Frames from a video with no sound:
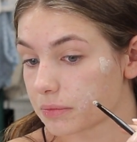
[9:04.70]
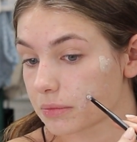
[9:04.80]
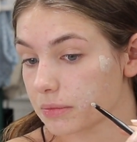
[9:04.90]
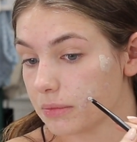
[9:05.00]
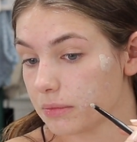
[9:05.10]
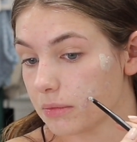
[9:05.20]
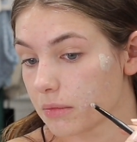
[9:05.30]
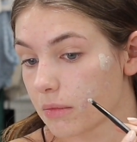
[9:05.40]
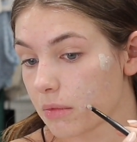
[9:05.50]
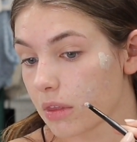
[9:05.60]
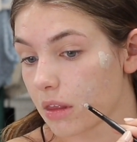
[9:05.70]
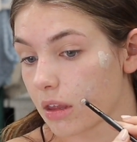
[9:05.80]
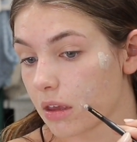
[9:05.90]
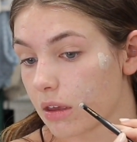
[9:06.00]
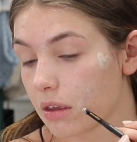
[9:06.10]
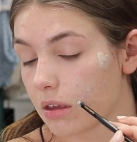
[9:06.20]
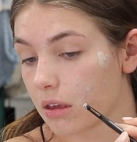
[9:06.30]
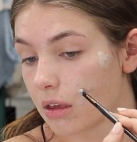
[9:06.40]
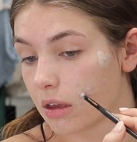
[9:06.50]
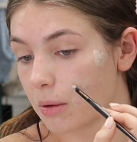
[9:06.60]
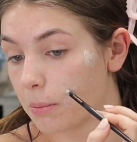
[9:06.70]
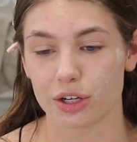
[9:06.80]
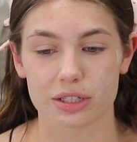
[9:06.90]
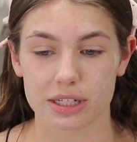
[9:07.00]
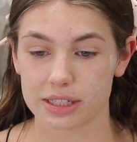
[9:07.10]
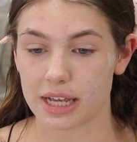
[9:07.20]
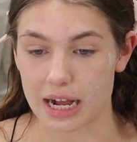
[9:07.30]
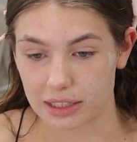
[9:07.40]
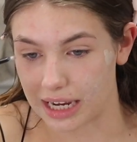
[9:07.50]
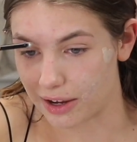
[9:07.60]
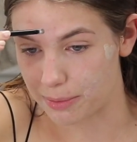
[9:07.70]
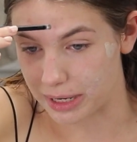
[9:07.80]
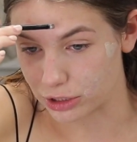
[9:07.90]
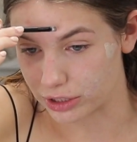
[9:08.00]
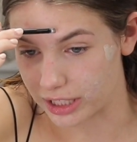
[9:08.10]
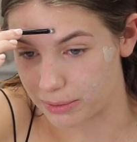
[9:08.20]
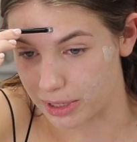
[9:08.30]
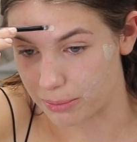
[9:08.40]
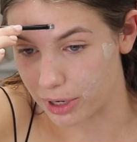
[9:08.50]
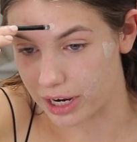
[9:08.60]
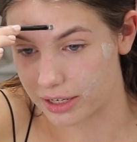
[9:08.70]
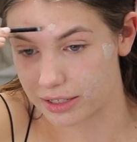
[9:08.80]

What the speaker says: but it did, and it looks exactly how I pictured it in my brain.